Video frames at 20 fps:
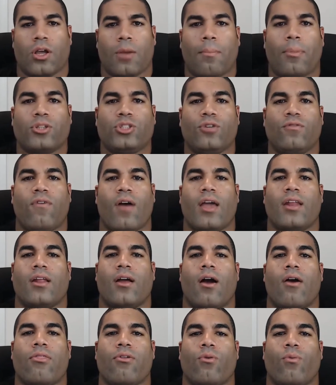but you find
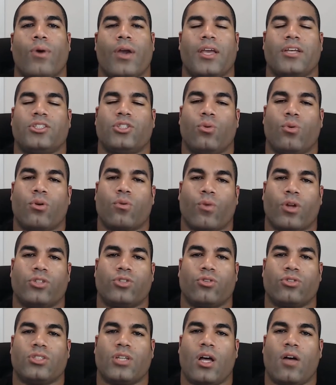other ways to enrich
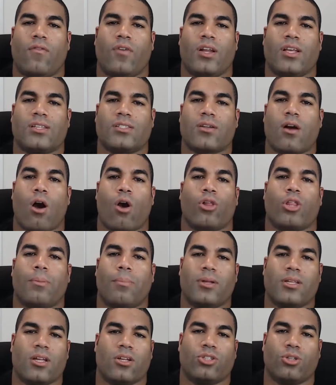yourself in a scholarly
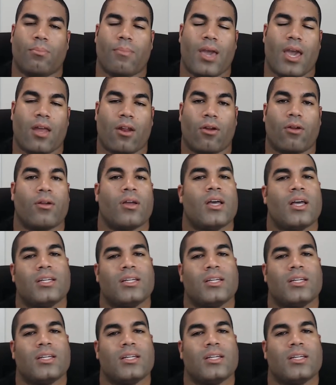potential manner